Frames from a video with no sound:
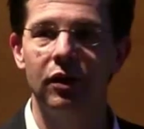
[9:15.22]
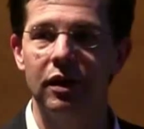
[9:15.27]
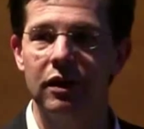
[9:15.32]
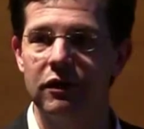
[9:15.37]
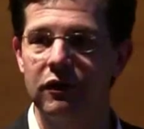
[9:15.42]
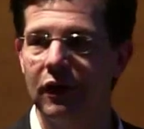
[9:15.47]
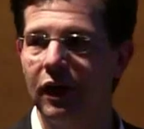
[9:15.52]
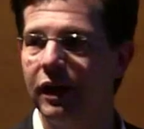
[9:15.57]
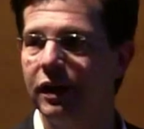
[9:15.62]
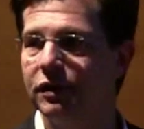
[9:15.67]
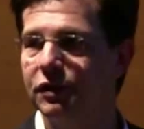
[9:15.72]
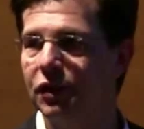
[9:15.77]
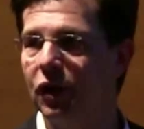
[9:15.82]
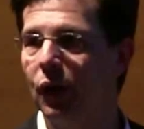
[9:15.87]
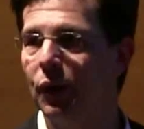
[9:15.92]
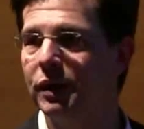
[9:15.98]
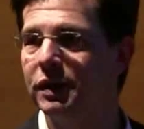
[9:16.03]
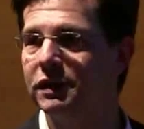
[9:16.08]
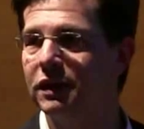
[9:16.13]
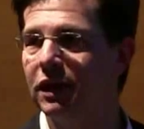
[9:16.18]
as science
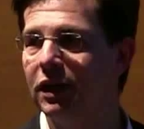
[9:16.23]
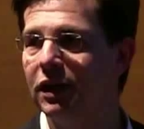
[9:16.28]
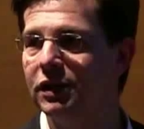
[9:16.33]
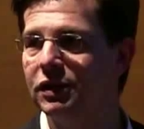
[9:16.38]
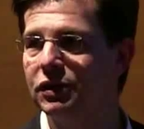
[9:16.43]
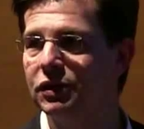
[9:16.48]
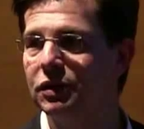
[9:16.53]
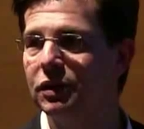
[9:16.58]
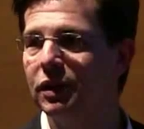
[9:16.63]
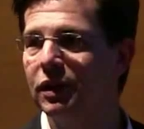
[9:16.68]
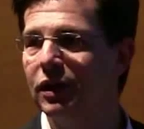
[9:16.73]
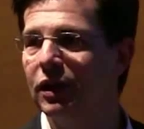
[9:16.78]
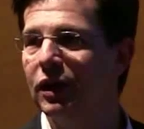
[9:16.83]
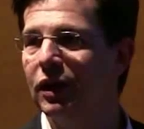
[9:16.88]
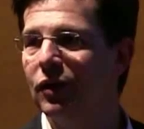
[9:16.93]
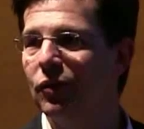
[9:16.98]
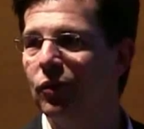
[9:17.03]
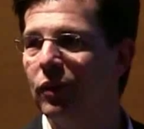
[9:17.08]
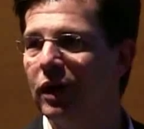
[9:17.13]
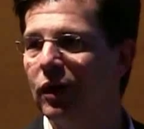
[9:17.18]
always does,
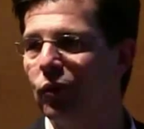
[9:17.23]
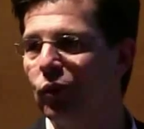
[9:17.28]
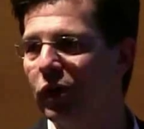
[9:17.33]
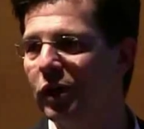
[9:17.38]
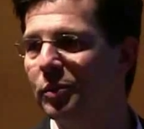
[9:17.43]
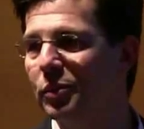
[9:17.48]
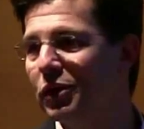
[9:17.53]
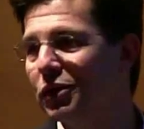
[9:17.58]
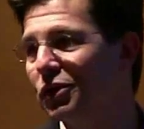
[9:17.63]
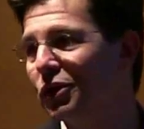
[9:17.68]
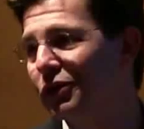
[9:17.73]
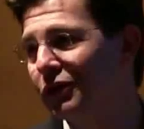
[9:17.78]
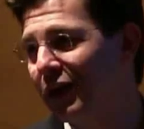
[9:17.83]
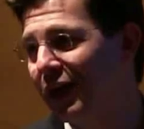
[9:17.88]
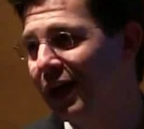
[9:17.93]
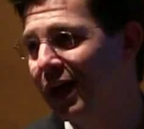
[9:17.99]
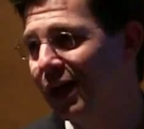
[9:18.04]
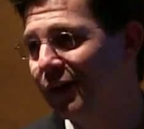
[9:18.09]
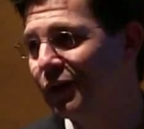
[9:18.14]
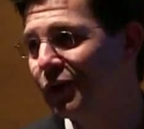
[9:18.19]
it would have been good to
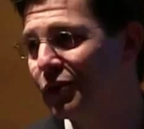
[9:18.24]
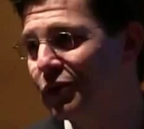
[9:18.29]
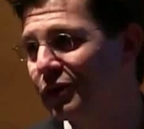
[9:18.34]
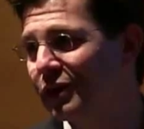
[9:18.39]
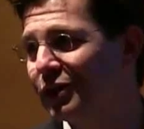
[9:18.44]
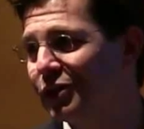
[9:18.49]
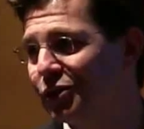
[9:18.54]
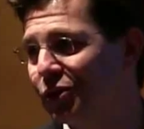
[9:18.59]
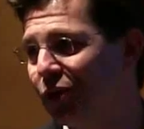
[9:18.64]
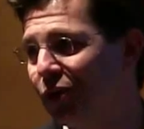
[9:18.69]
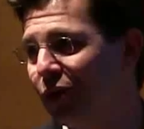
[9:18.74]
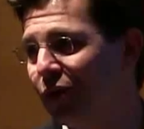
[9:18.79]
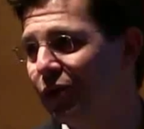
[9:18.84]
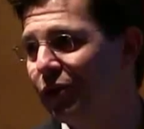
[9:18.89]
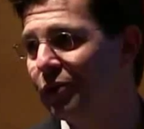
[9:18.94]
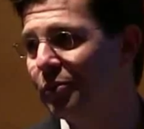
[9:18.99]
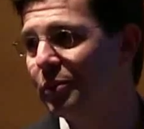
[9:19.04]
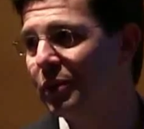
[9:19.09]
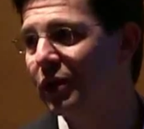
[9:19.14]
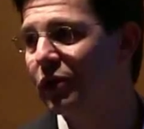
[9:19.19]
have those controls
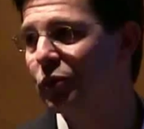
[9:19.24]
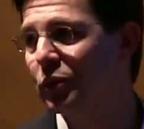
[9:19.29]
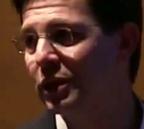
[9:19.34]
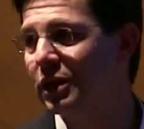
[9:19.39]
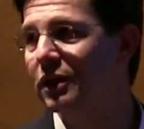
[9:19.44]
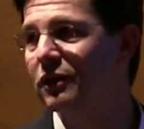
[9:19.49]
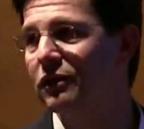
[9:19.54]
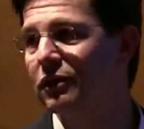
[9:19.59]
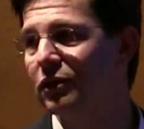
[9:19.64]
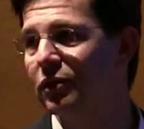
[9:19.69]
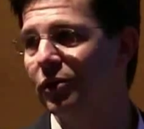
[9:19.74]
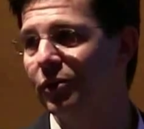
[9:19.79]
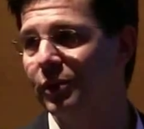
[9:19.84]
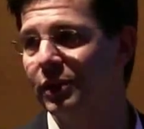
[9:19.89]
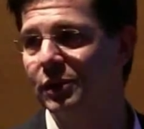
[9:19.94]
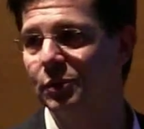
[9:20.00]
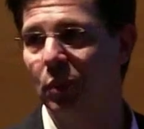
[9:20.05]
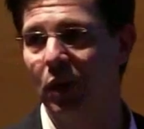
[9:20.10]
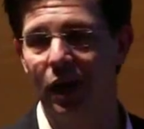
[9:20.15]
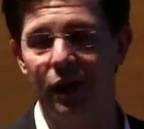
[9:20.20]
because we did see a
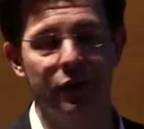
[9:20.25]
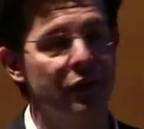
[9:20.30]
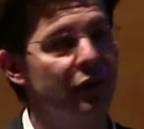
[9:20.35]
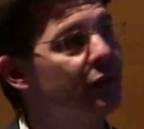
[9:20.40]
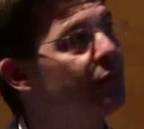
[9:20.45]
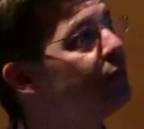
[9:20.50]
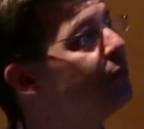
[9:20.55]
response.